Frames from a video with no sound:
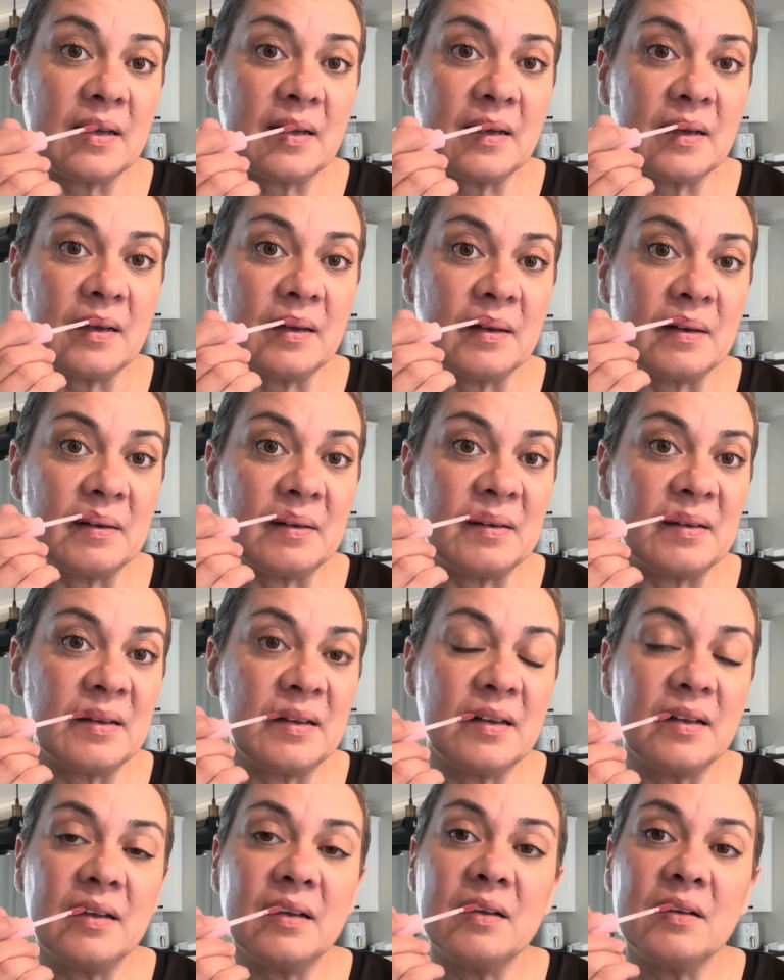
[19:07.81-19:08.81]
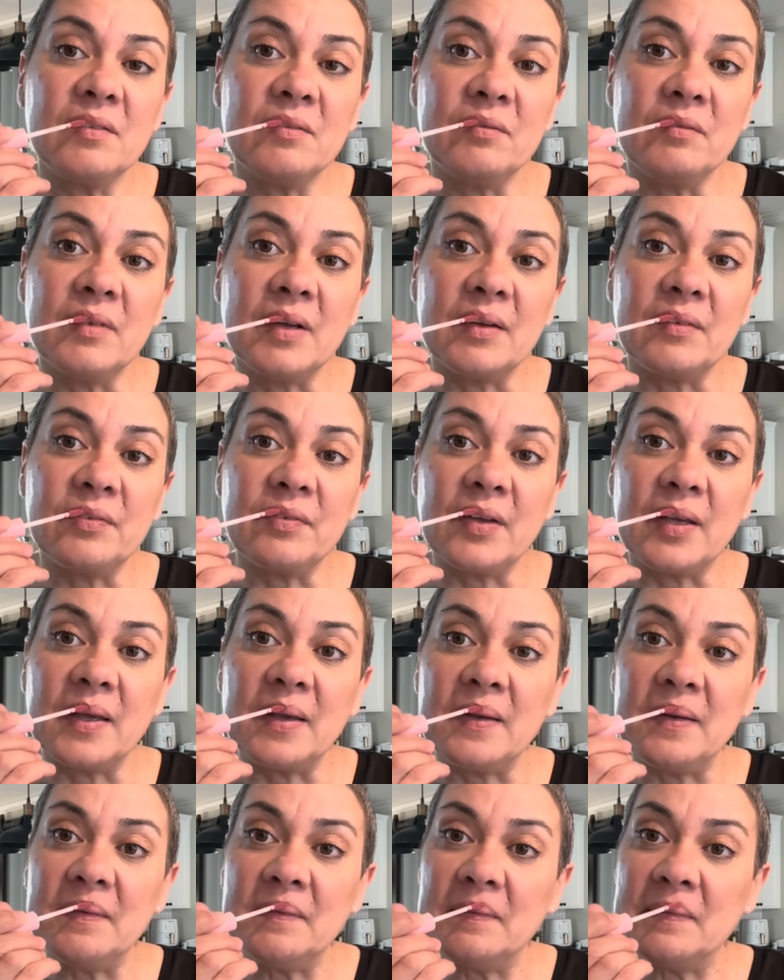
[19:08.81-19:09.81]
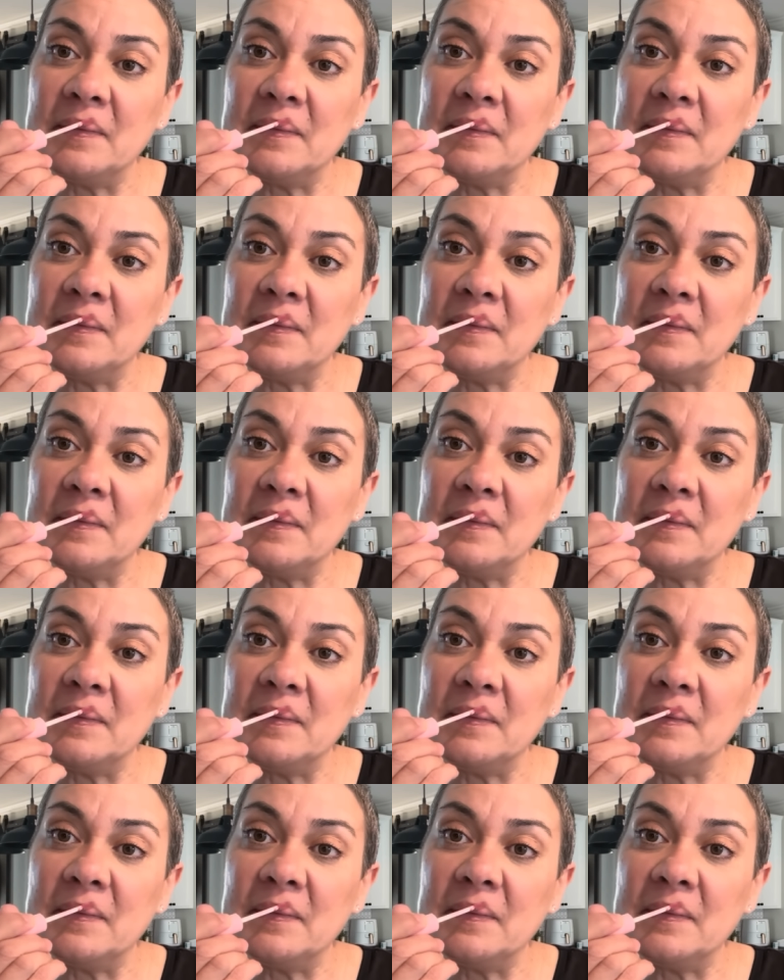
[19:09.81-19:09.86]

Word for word: uh, my fave.